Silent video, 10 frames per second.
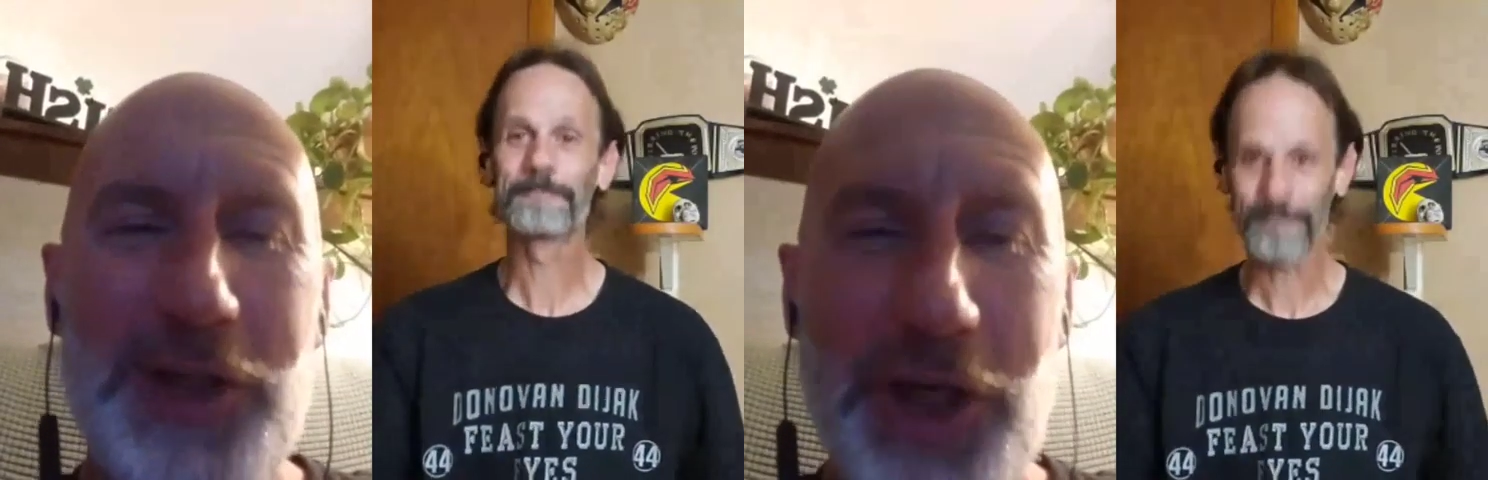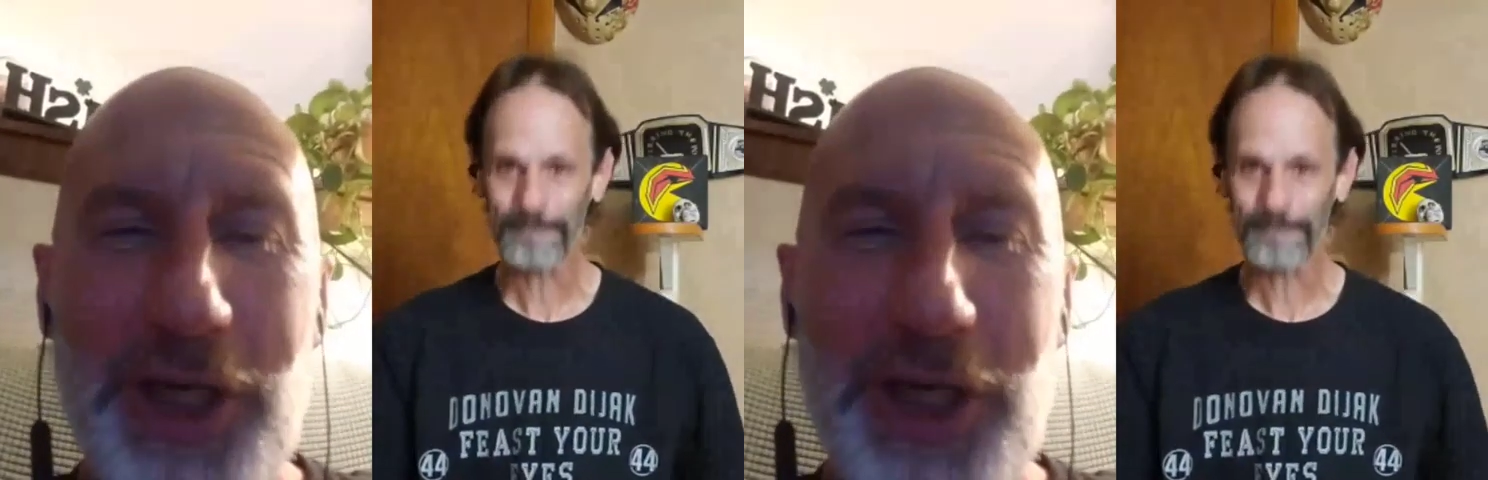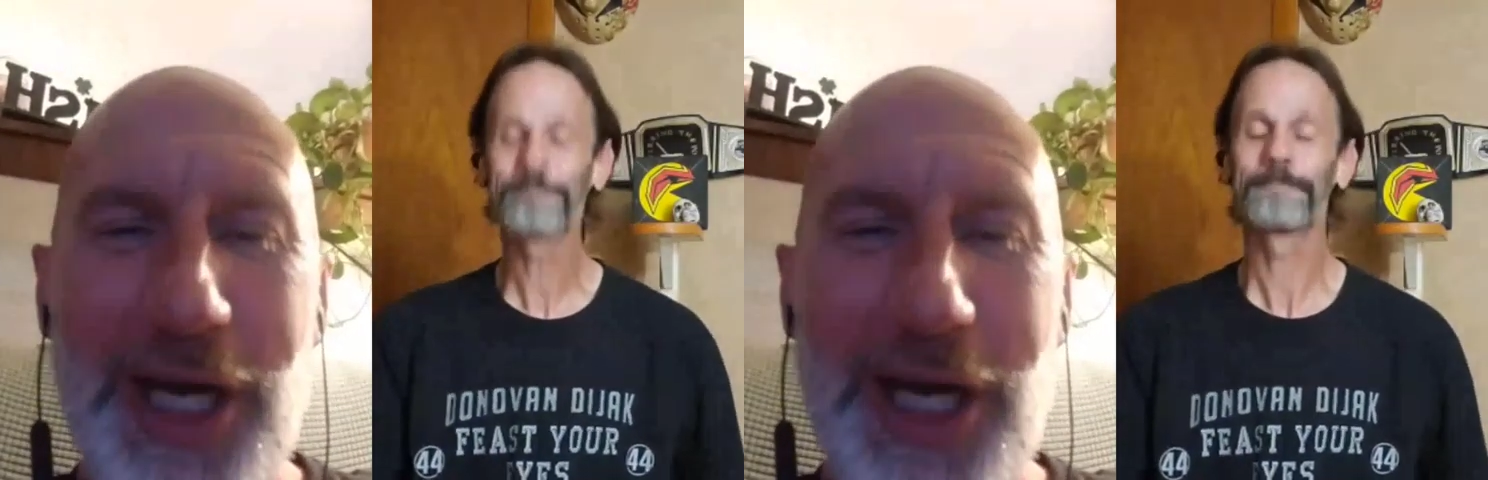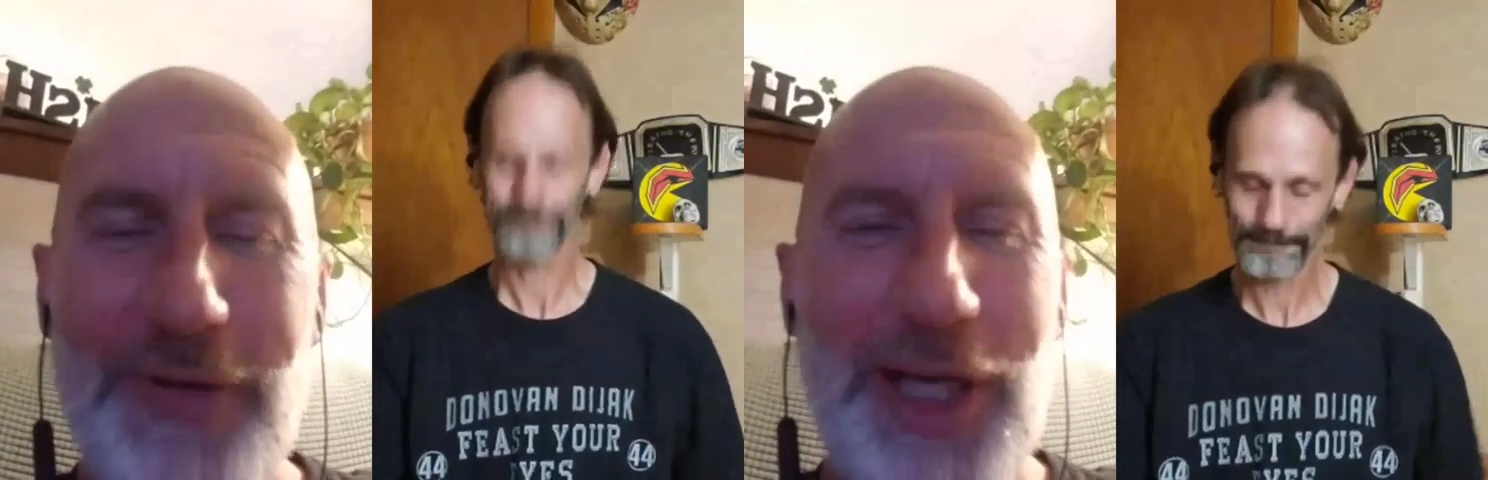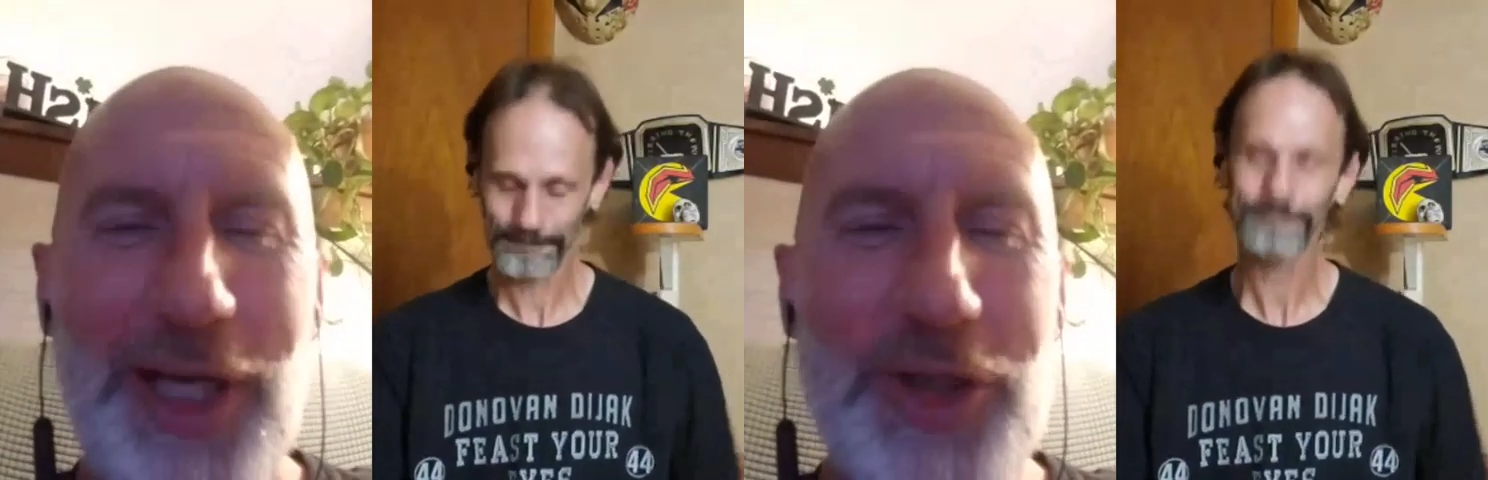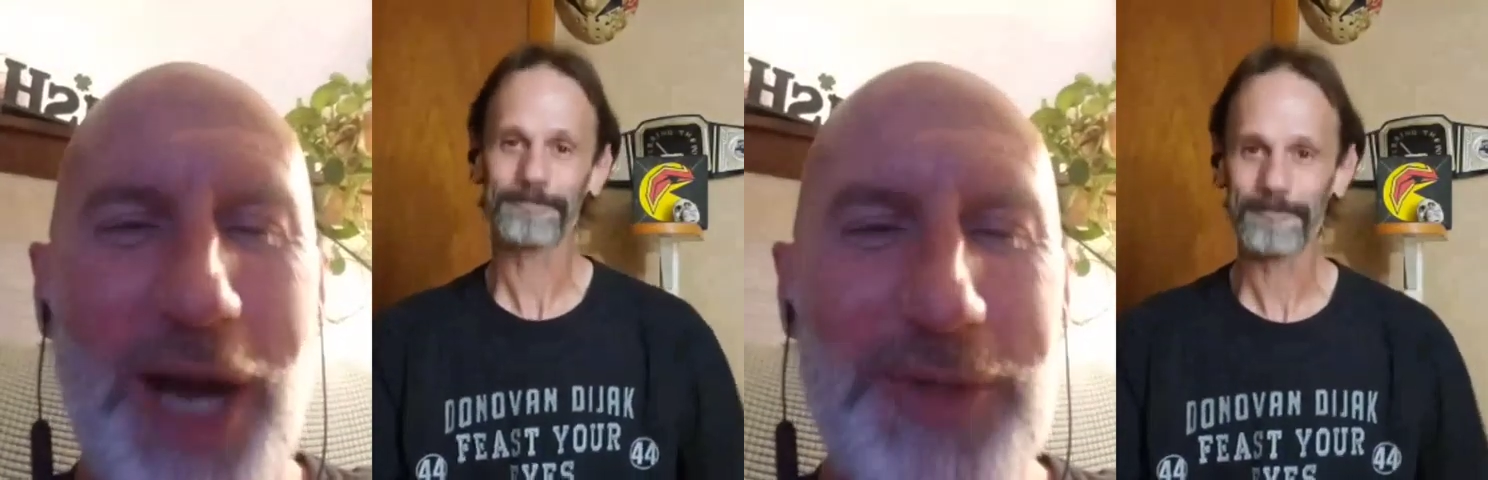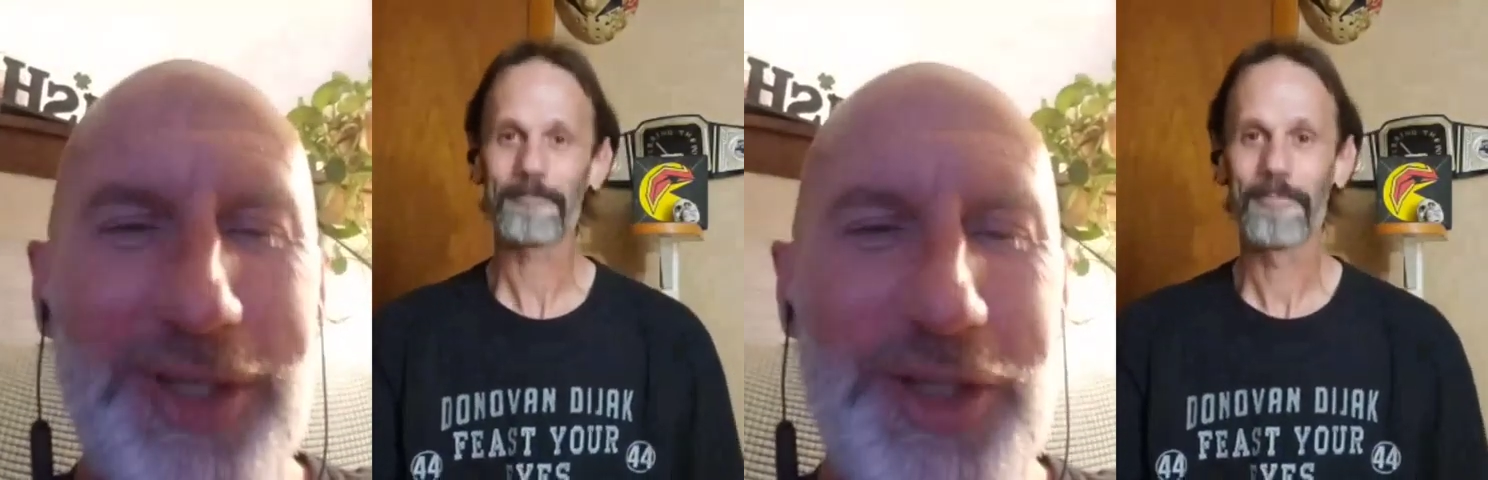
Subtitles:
my shirt off. I got a chop